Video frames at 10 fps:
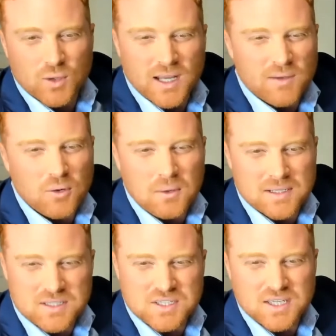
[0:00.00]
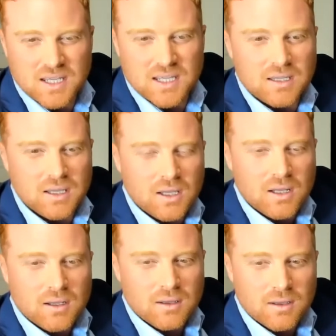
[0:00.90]
Can everyone see
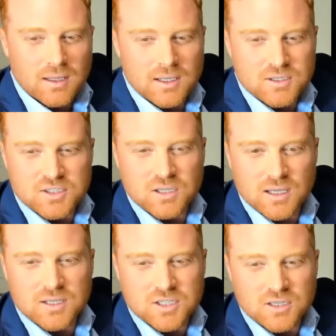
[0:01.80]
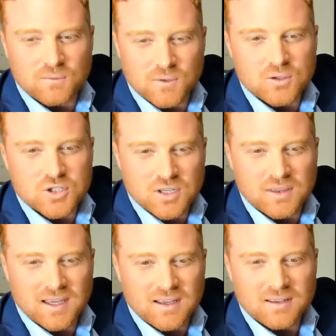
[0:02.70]
into, into the future
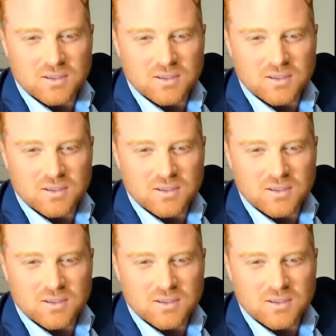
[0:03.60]
there?